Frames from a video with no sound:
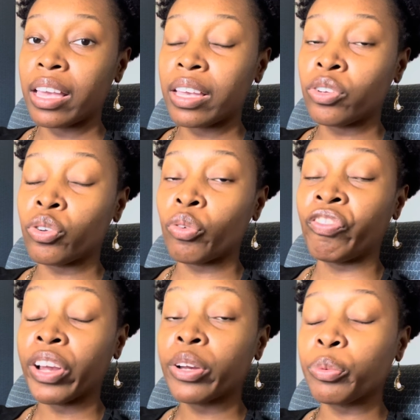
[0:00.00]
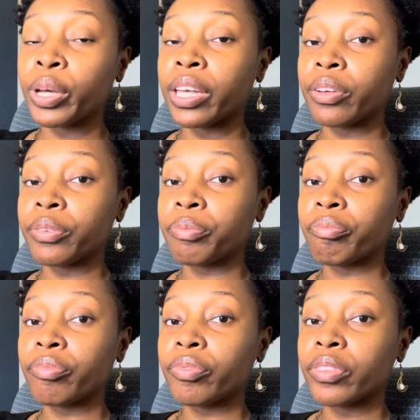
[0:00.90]
very well.
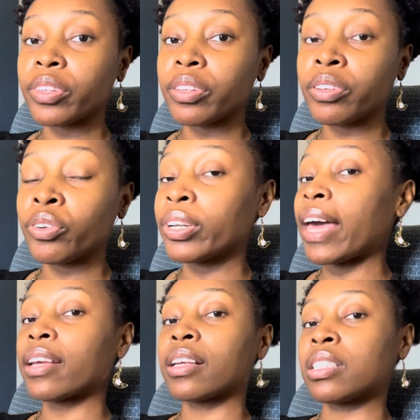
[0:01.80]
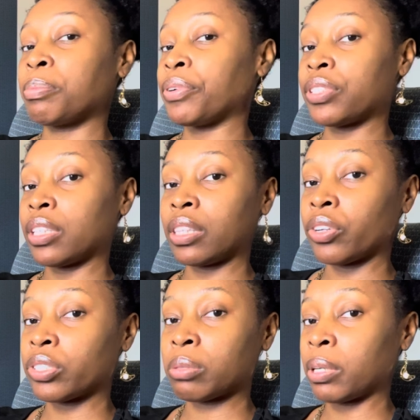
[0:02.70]
You're not a conspiracy
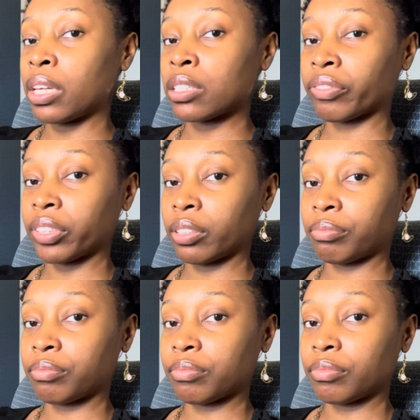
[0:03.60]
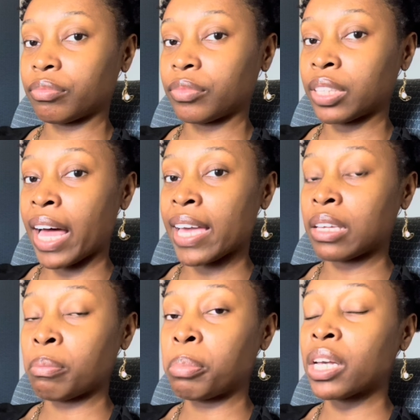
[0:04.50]
theorist because of it.
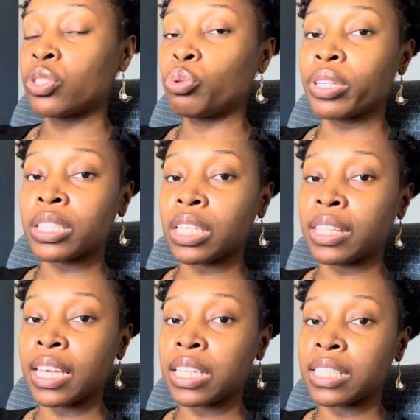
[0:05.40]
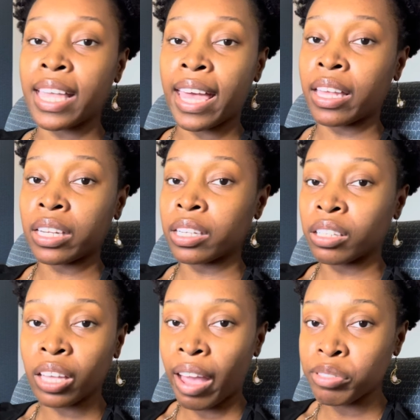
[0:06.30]
Like, because you can see things that
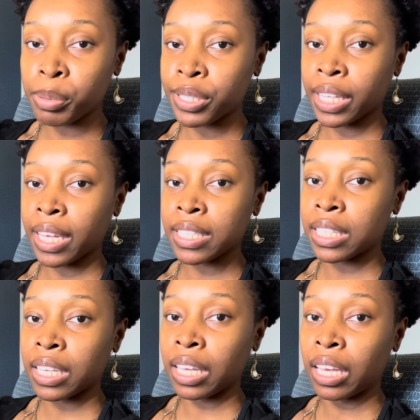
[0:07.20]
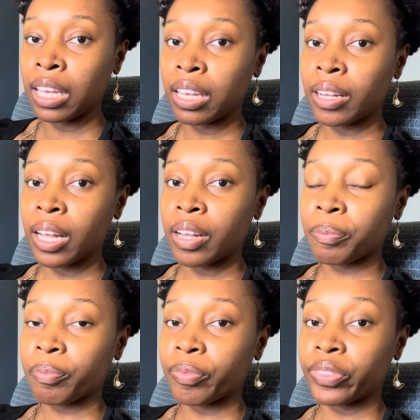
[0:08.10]
the average person can't see,
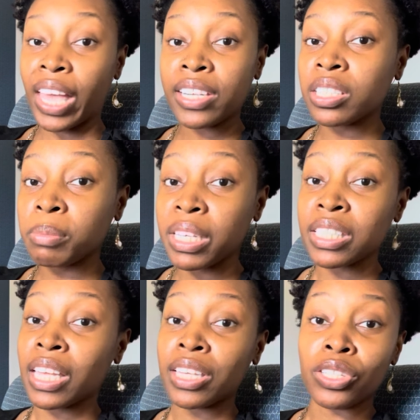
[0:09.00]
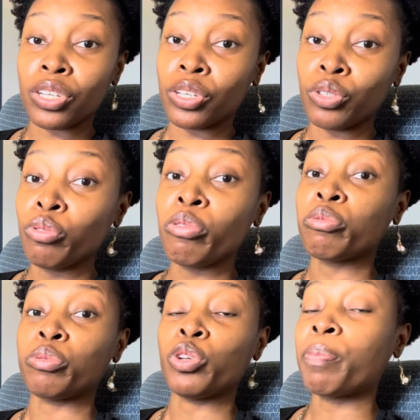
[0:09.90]
that just means that
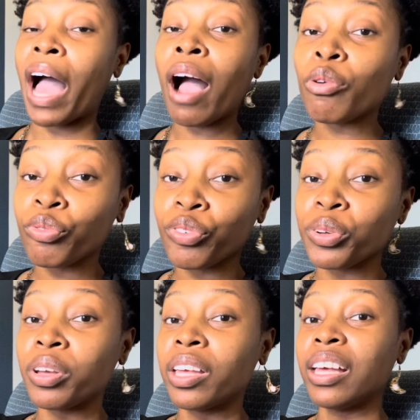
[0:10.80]
you powerful.